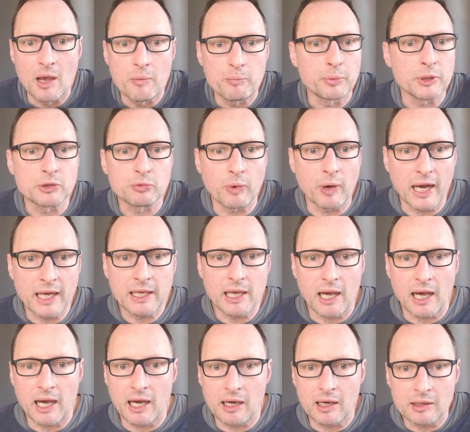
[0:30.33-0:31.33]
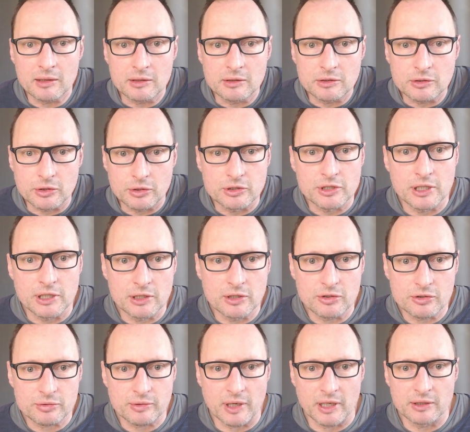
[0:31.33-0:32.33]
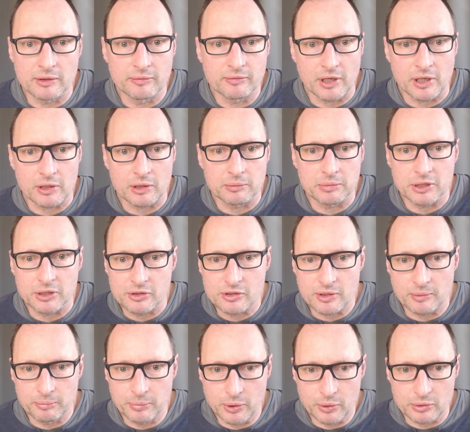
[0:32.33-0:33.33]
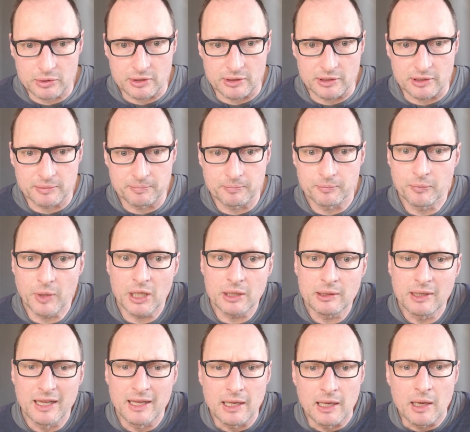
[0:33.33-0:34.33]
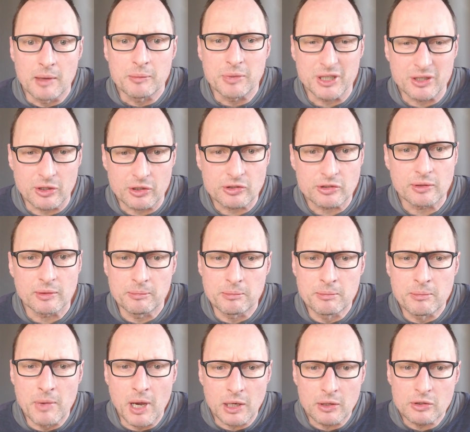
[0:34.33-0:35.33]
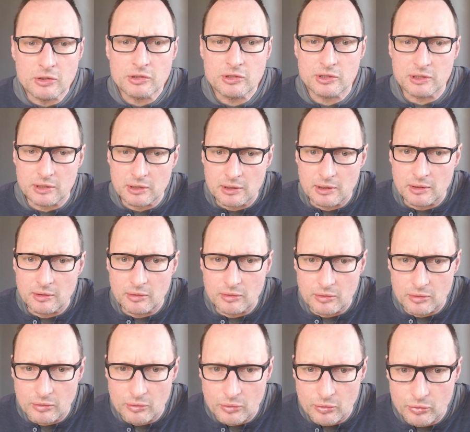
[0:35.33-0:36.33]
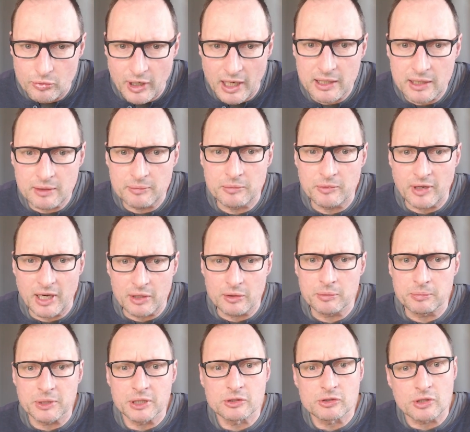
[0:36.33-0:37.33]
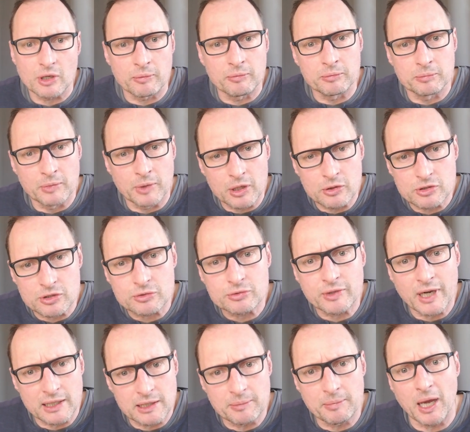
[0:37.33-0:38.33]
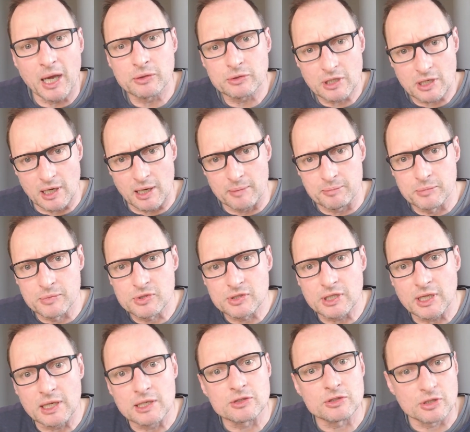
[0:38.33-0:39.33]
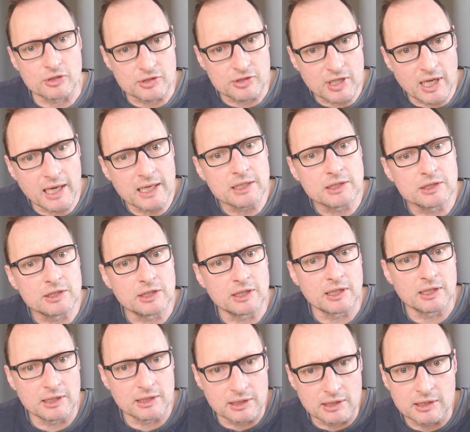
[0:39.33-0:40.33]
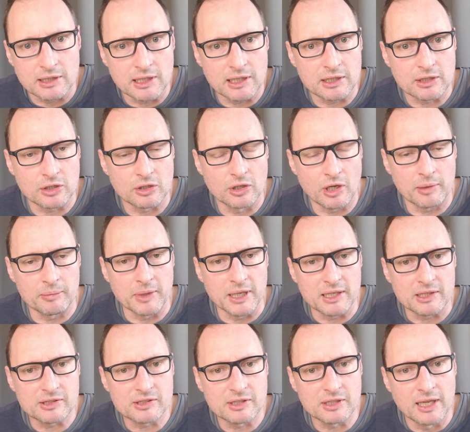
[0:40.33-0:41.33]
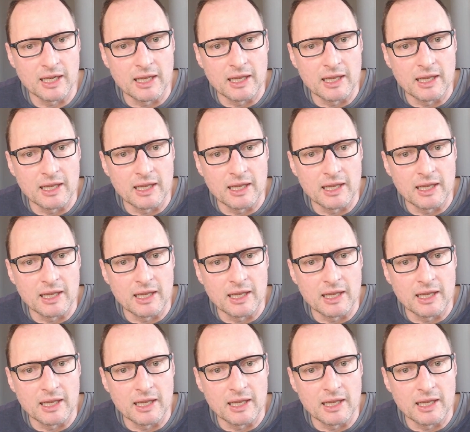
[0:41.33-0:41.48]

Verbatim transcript: But why are continuous random variables important? Well, because most random variables or most random outcomes in society and in economics